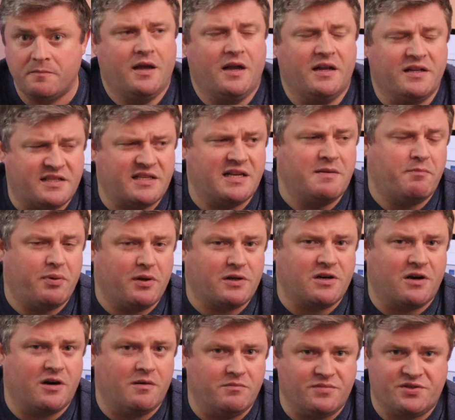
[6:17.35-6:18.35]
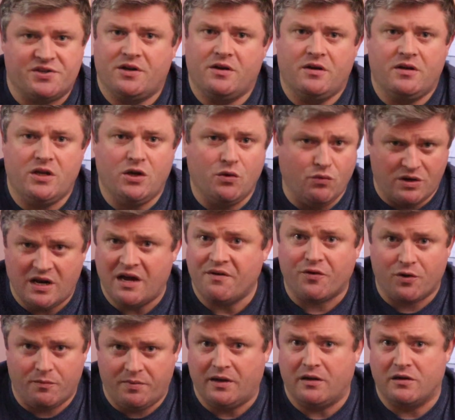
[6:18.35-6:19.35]
In simple terms, you
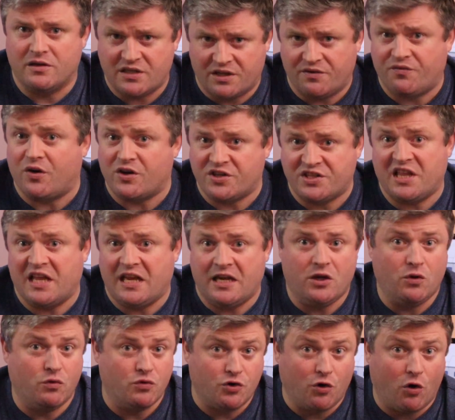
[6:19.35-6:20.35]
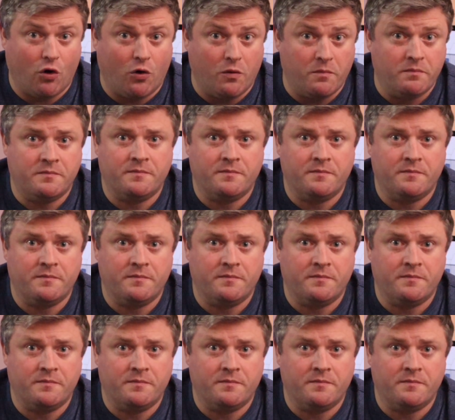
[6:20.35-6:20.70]
never build the first thing you draw.